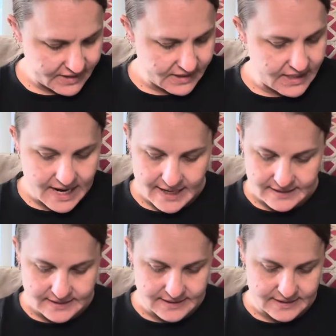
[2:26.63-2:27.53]

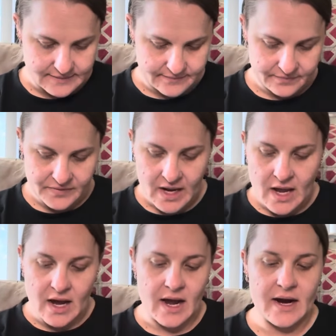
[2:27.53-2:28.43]
Next,
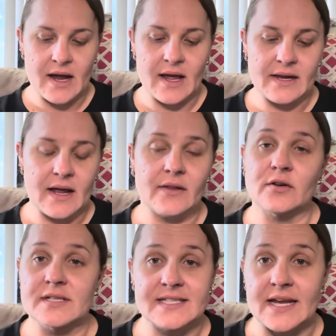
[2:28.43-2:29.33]
I got
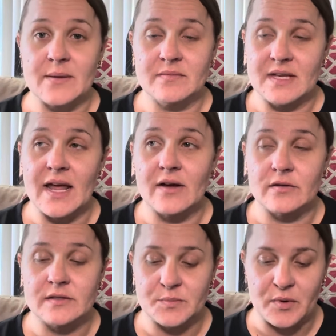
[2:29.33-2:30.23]
another same
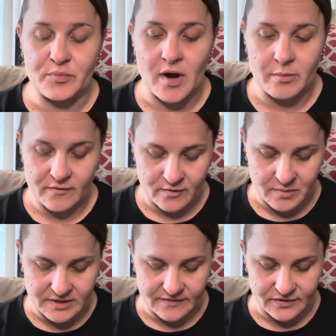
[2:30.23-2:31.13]
nails, but probably from
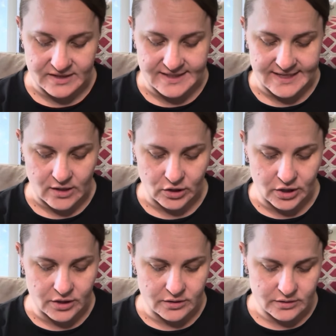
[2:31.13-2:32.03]
a different seller.